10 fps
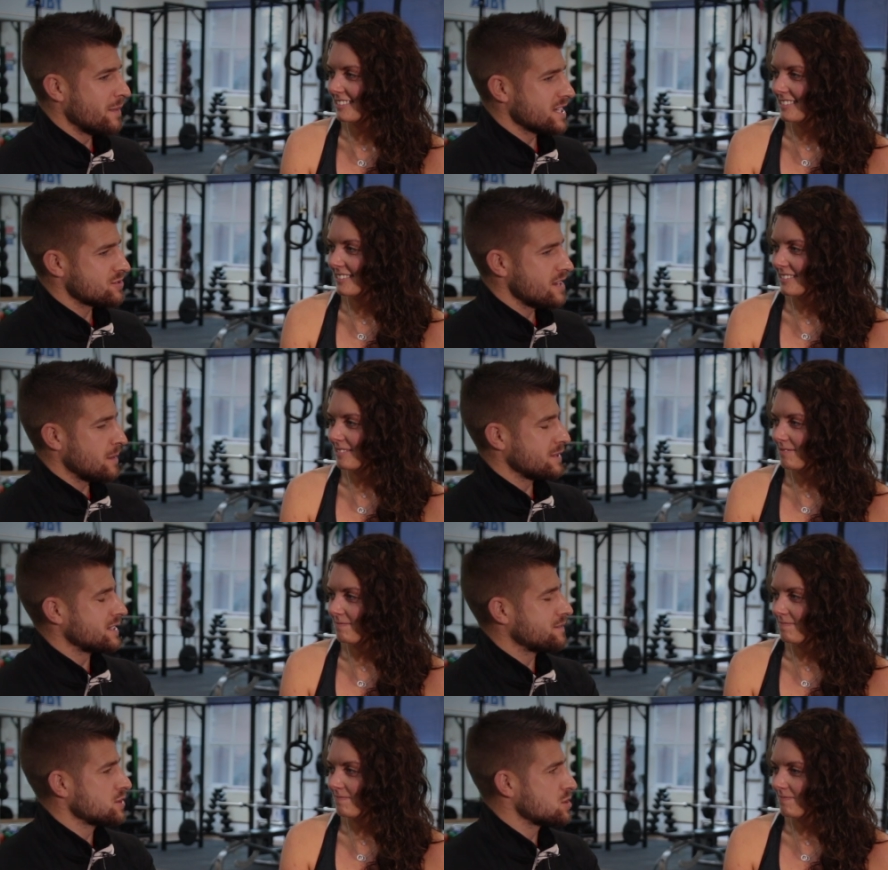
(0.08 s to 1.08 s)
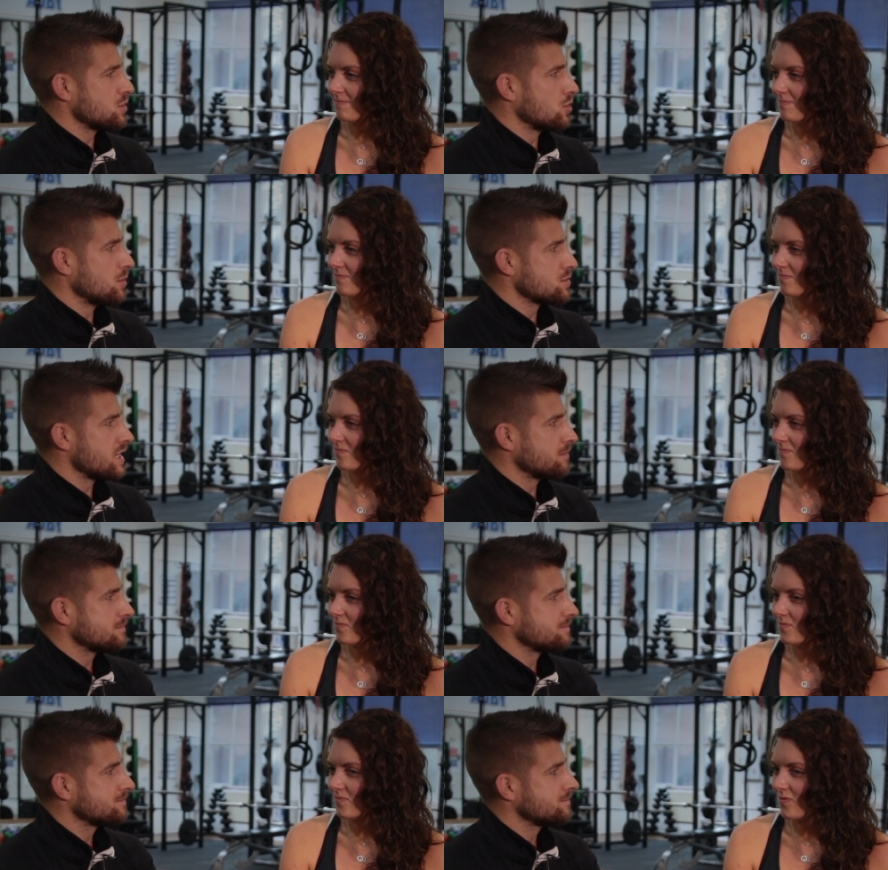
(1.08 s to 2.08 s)
Speaker 1: makes Train With Adby different to a normal gym?
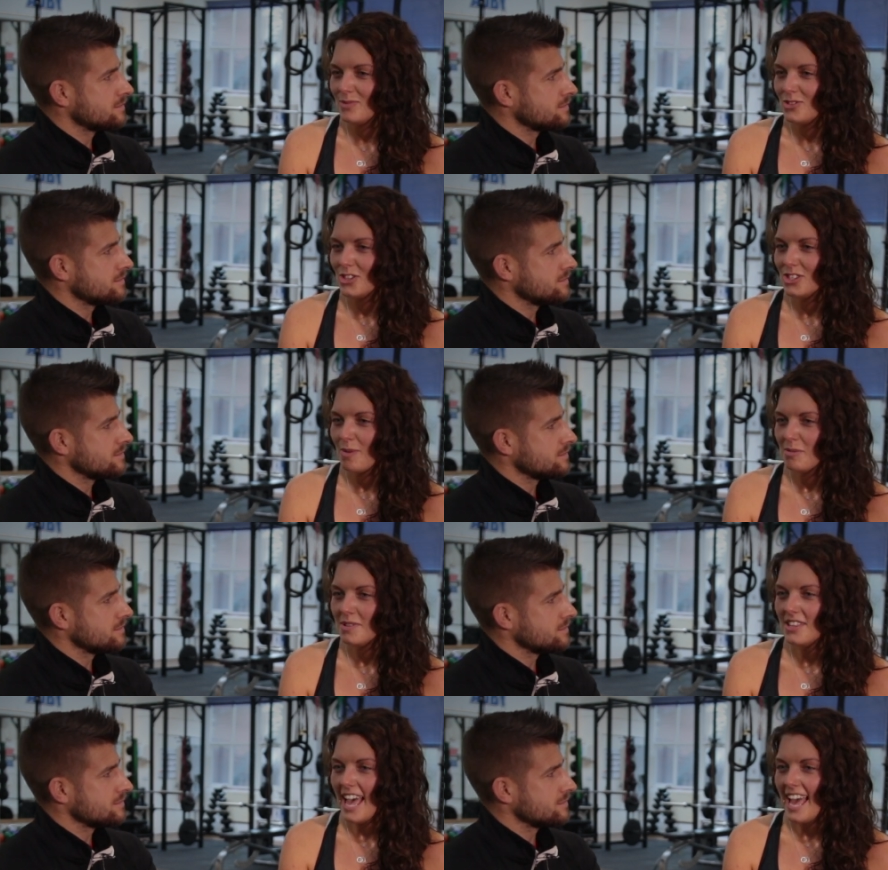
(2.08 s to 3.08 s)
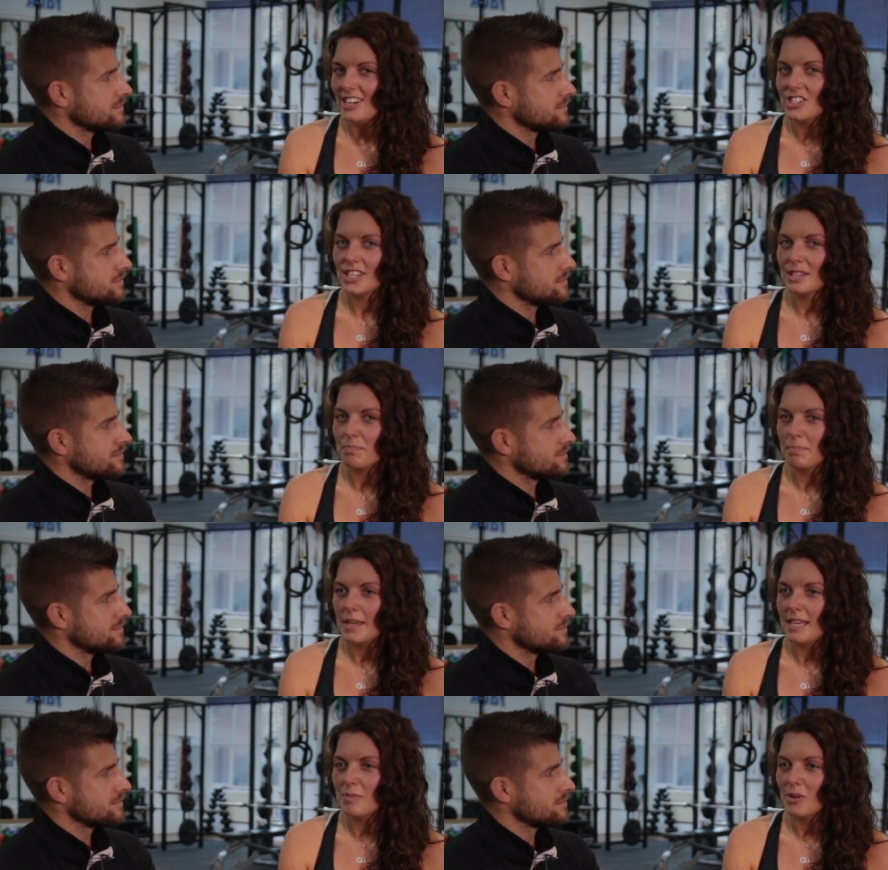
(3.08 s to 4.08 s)
Speaker 2: Just probably the energy and the
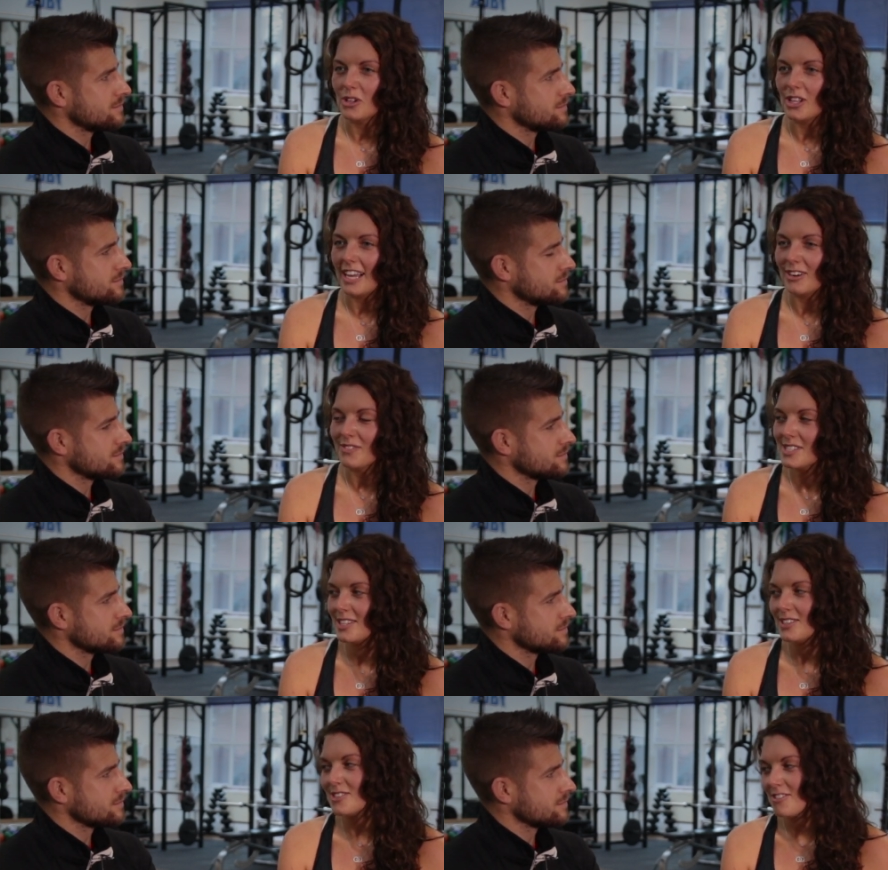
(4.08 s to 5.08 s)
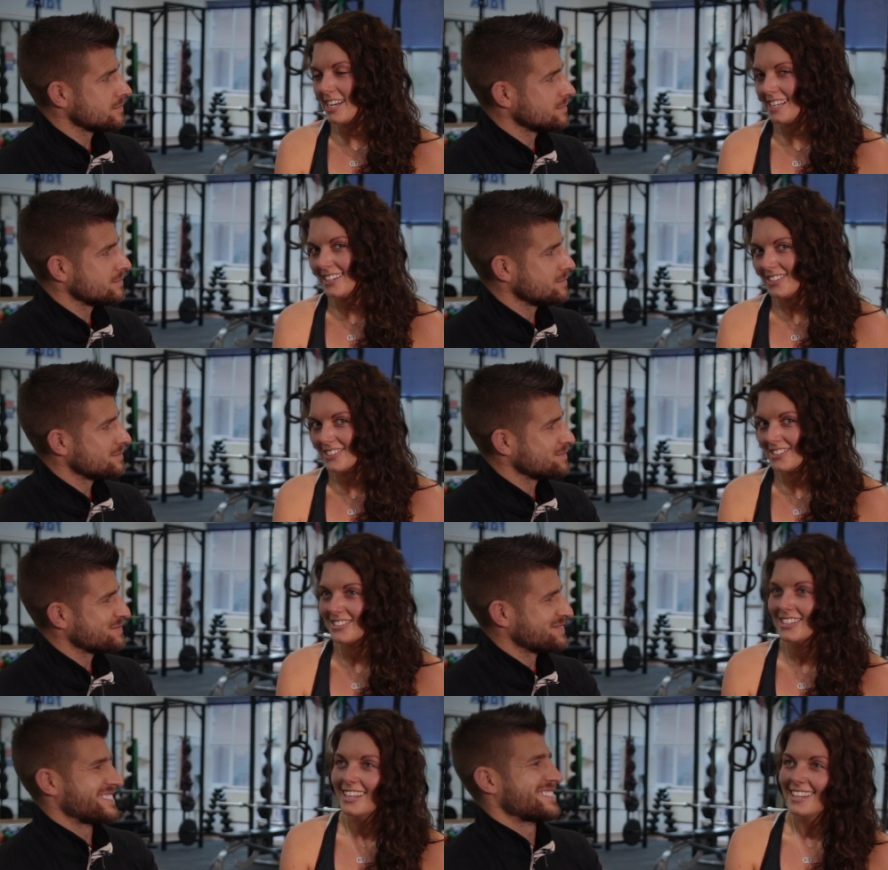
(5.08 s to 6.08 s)
people and obviously the trainers.
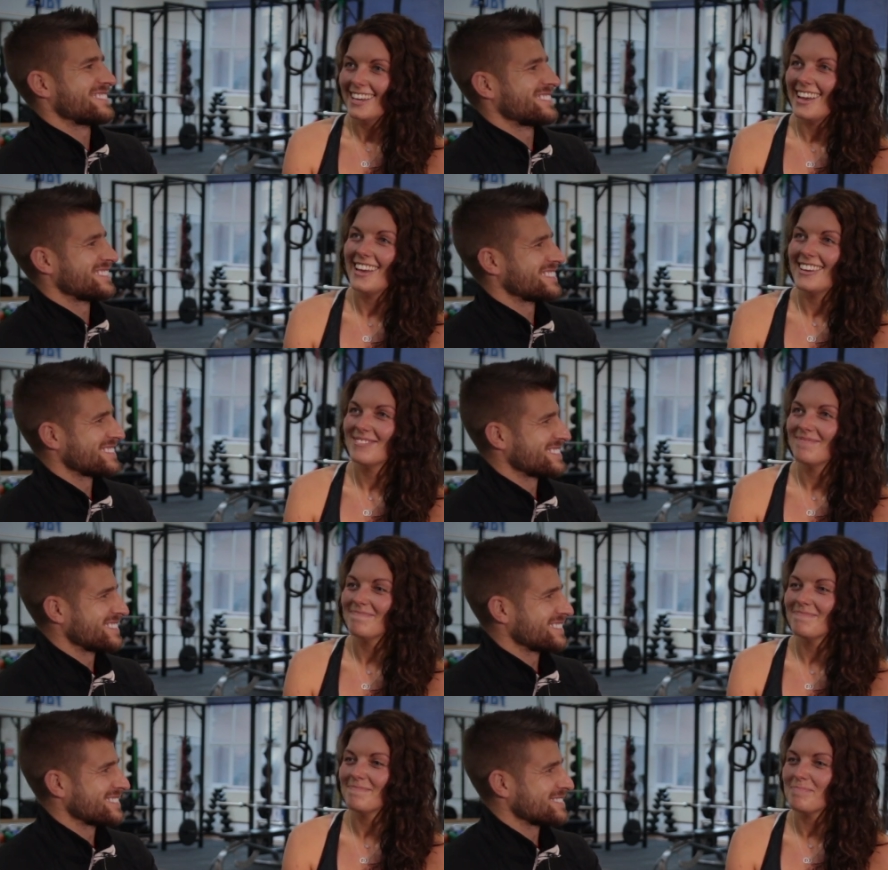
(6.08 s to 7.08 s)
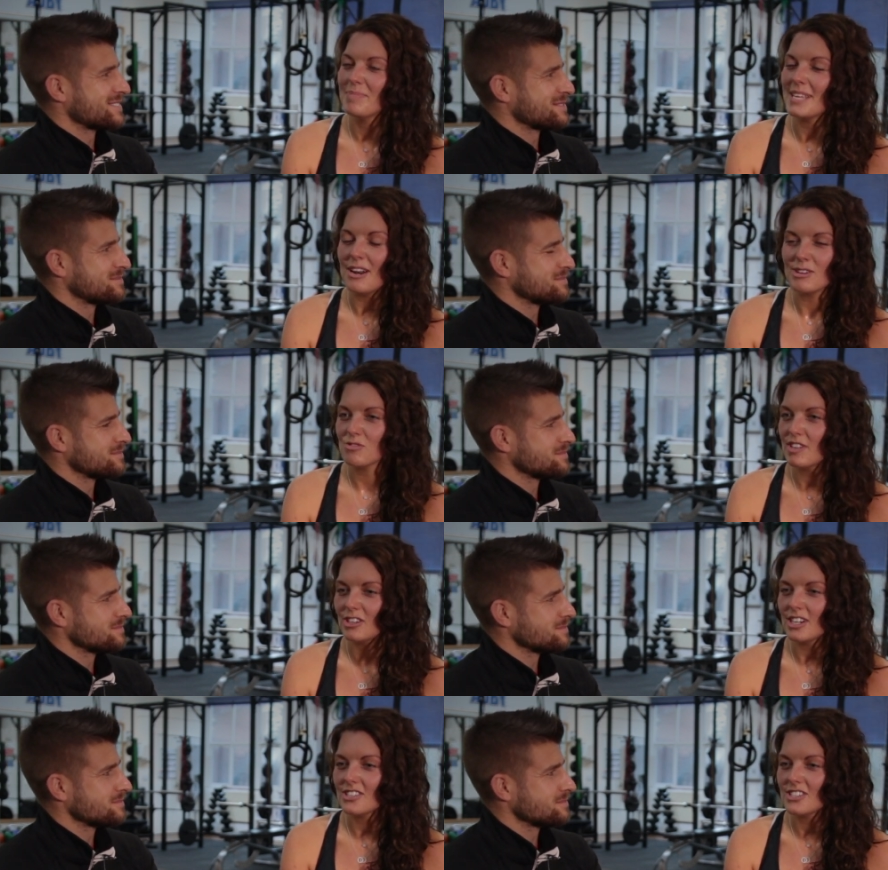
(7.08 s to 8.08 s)
Um, but yeah, no, it's just really
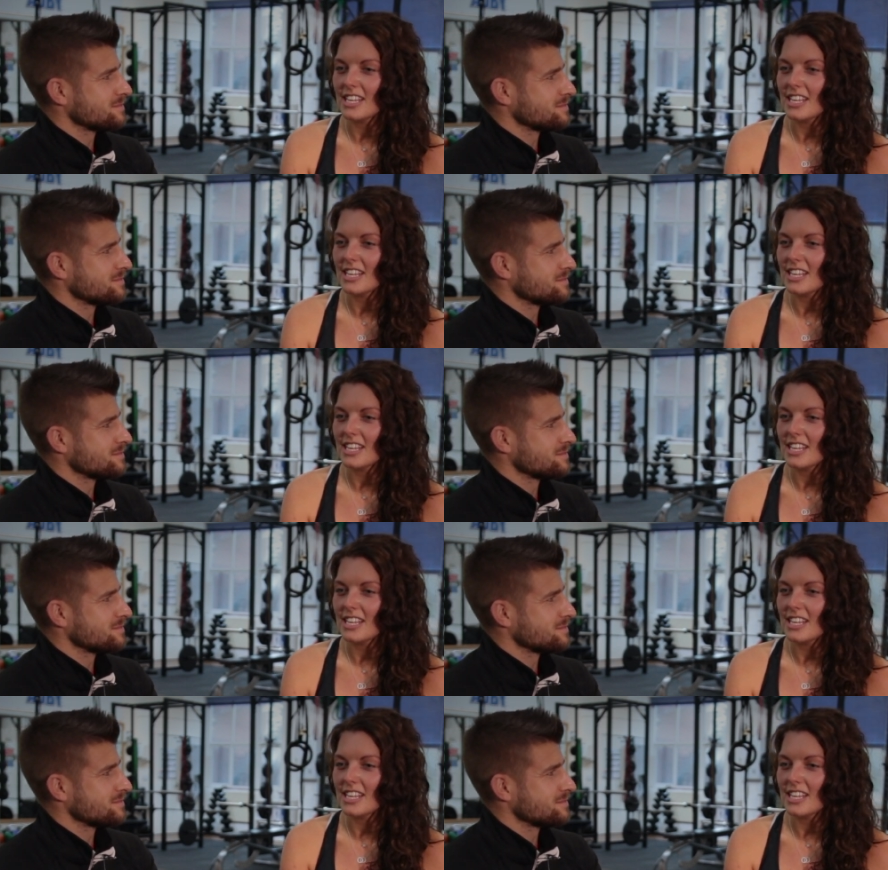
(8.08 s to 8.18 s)
good. I just